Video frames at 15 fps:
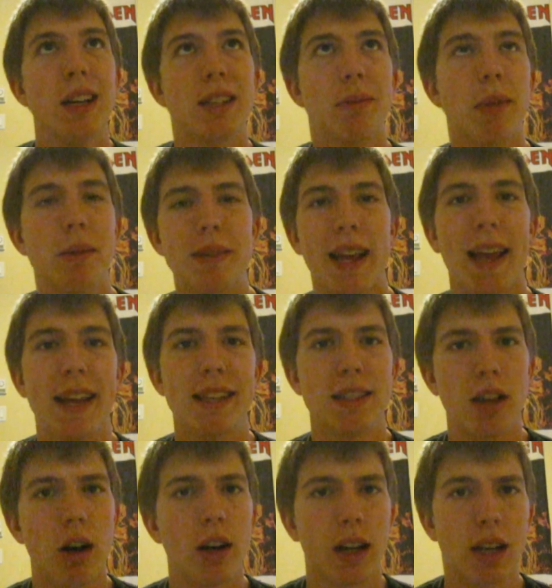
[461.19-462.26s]
sometimes I hate
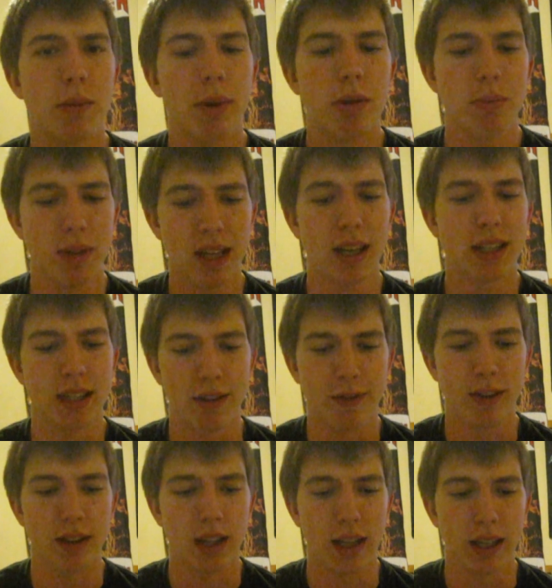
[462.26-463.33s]
talking about me because I
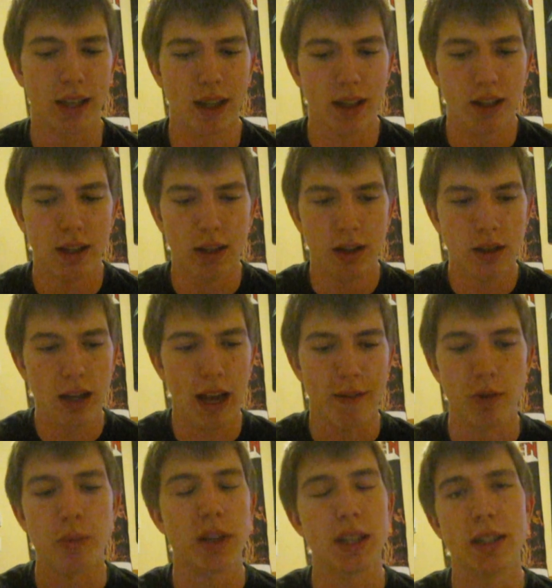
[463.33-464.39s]
feel like
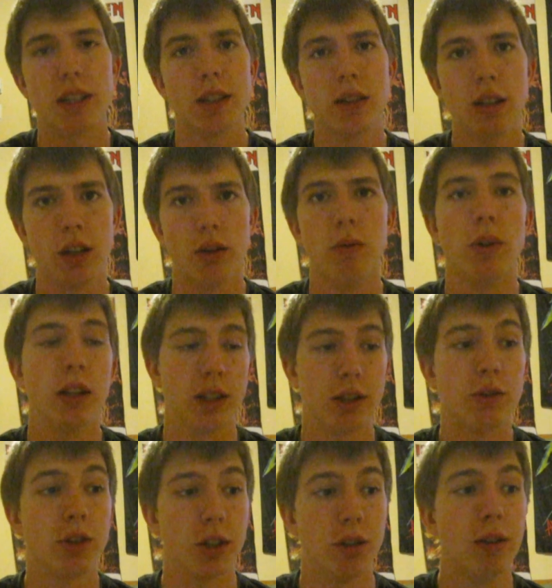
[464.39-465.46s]
everybody's, you know, well, it's
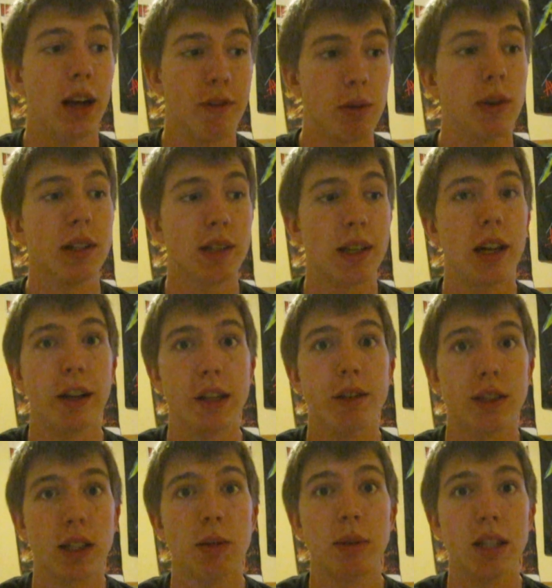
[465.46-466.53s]
true, everyone's scenario
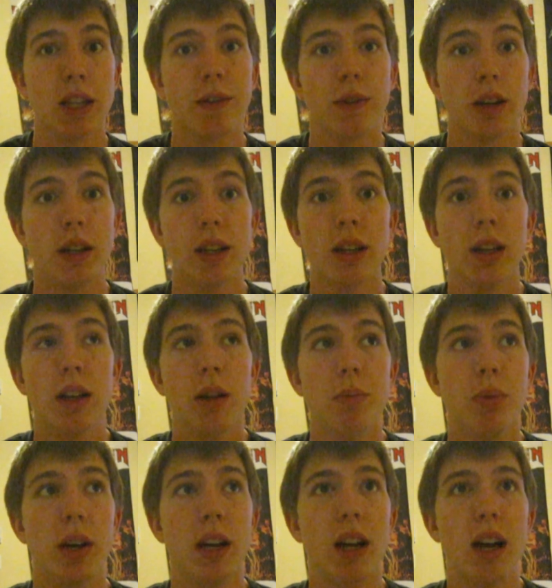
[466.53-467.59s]
is going to be different,
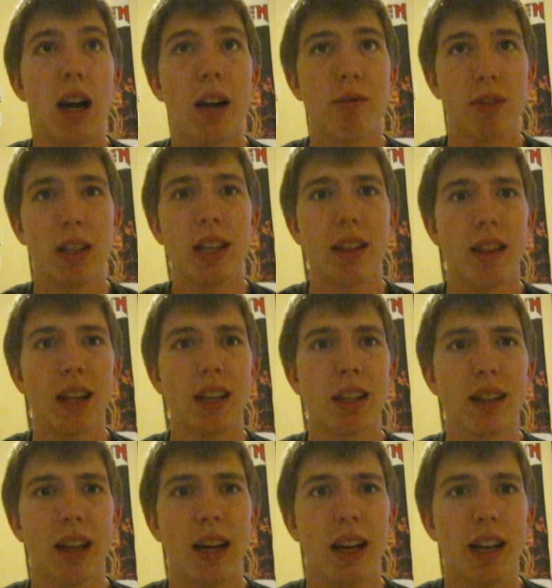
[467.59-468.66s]
but I really
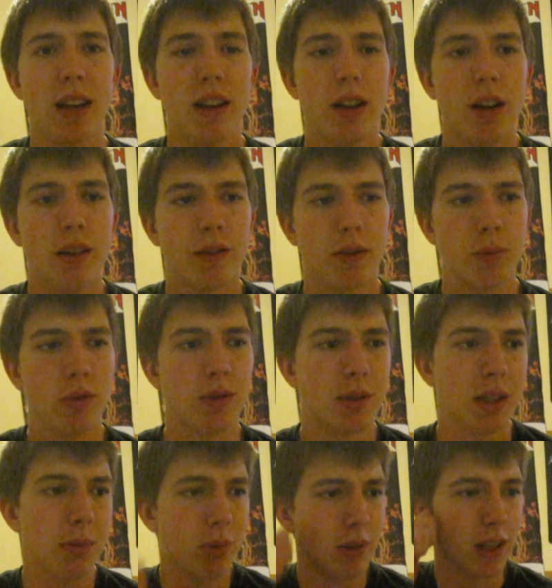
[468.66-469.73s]
think that for
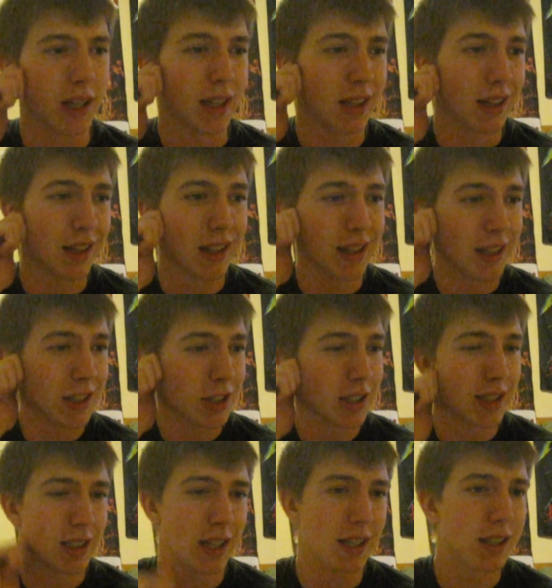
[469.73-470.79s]
most people, like, it's
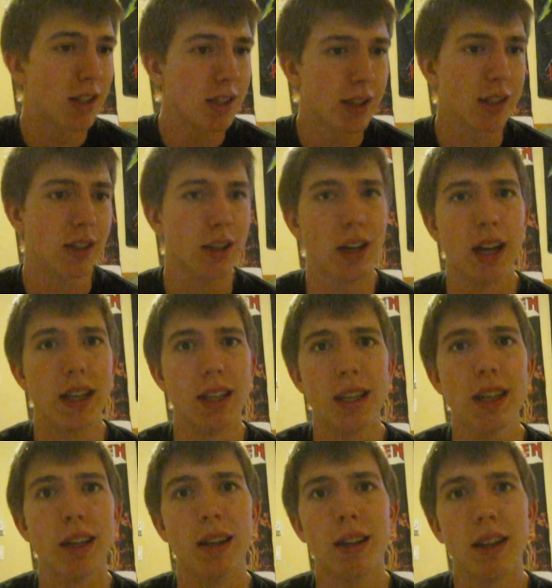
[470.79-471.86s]
just a good
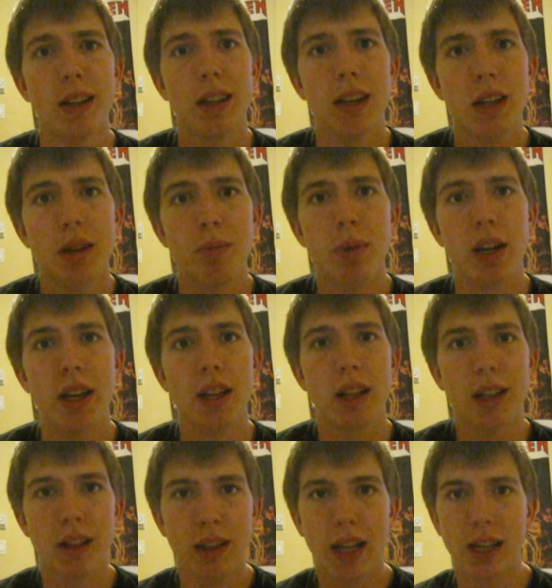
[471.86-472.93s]
idea. But
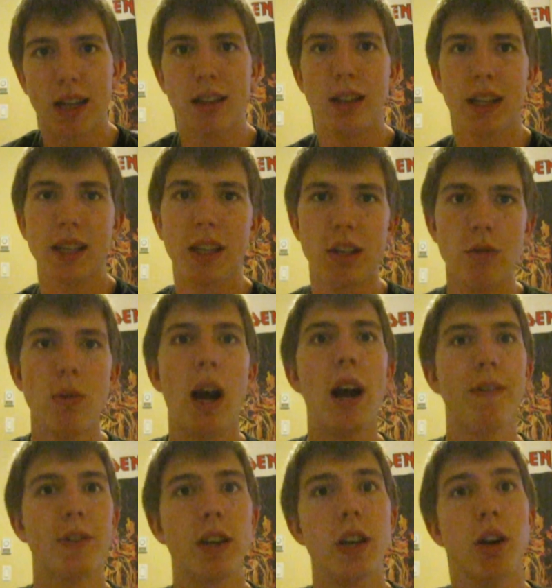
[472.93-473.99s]
like you
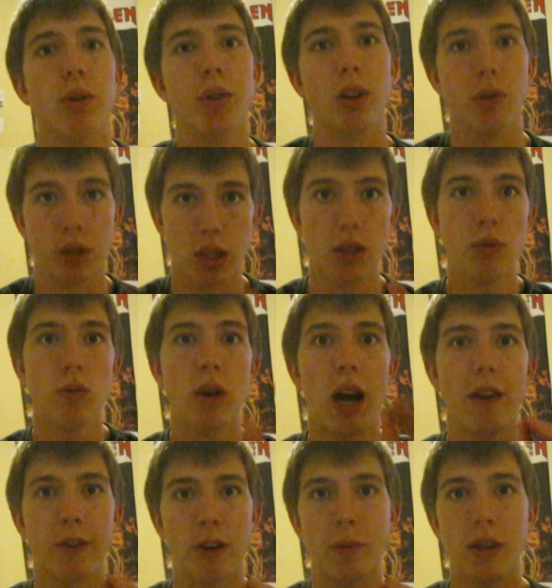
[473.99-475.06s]
have to know, though, you
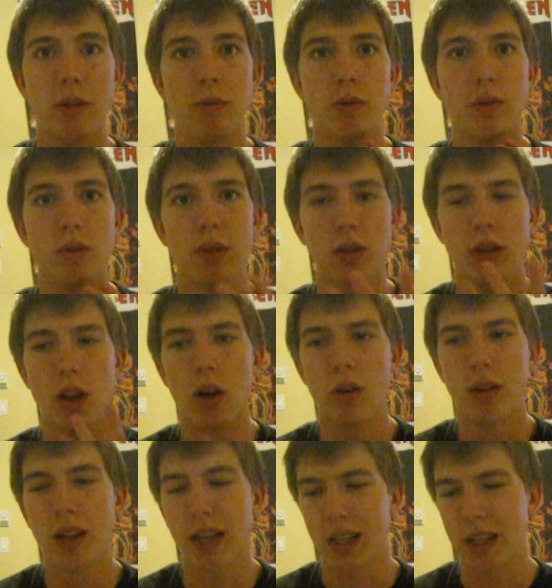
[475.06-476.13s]
have to know